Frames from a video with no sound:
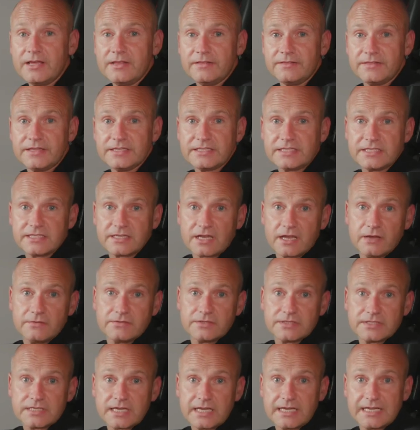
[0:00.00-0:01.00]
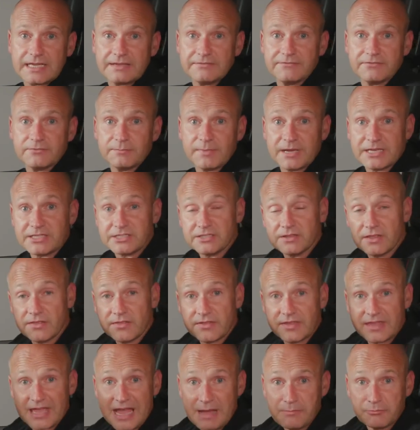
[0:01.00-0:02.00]
this is going to take information that
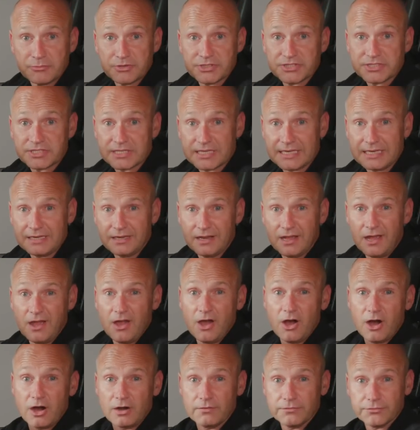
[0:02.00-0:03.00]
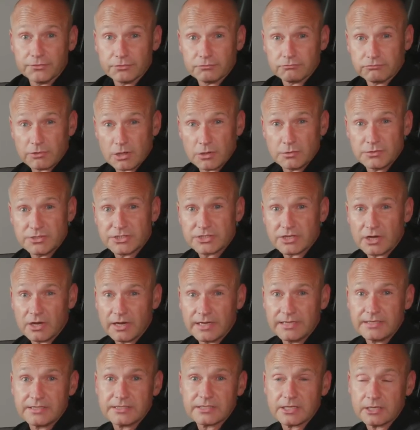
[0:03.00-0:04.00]
the camera's seen of the road
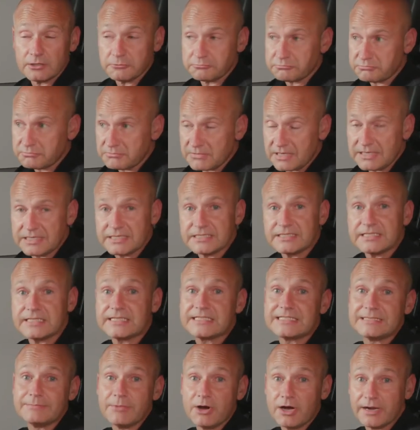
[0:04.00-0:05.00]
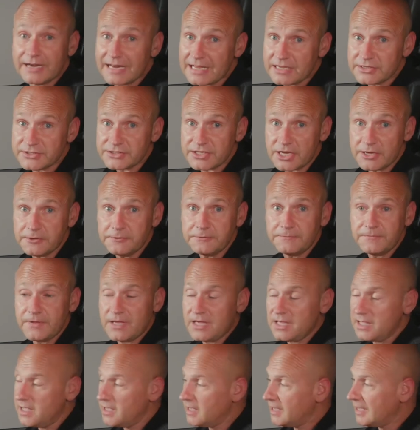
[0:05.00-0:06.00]
sign, so in a 60-mile-an-hour zone,
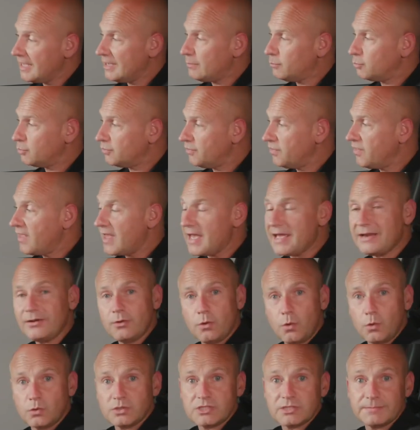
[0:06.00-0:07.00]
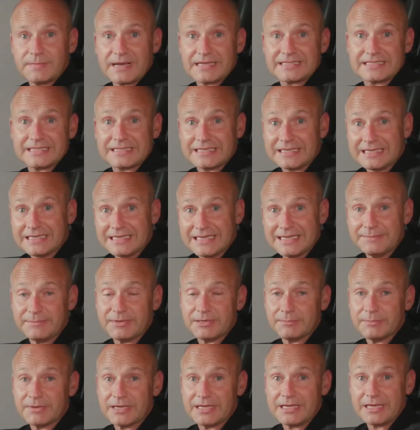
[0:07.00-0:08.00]
it would then automatically
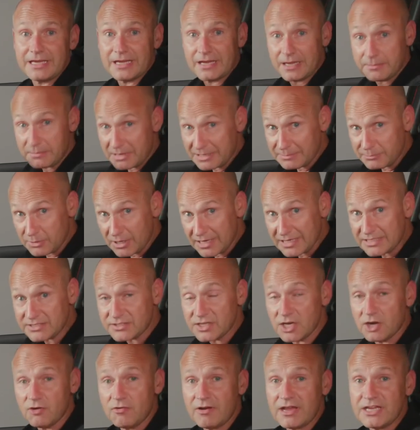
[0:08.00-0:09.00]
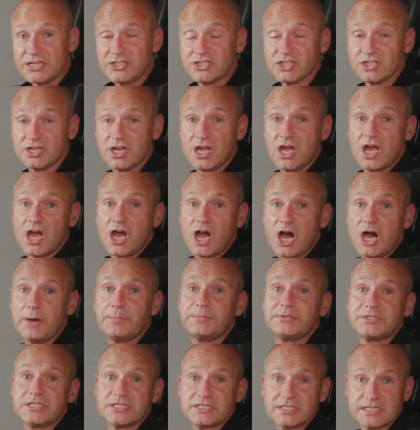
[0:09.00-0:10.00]
limit me and my acceleration
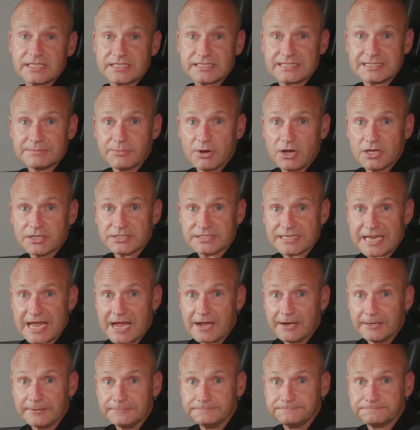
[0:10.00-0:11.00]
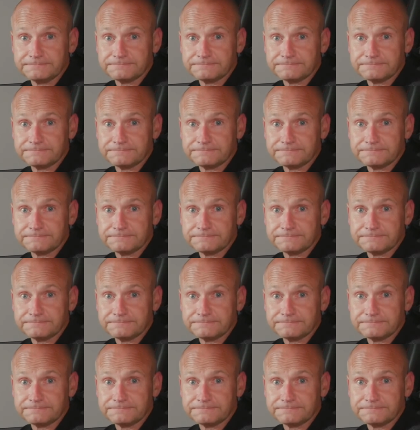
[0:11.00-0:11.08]
up to 60 miles an hour.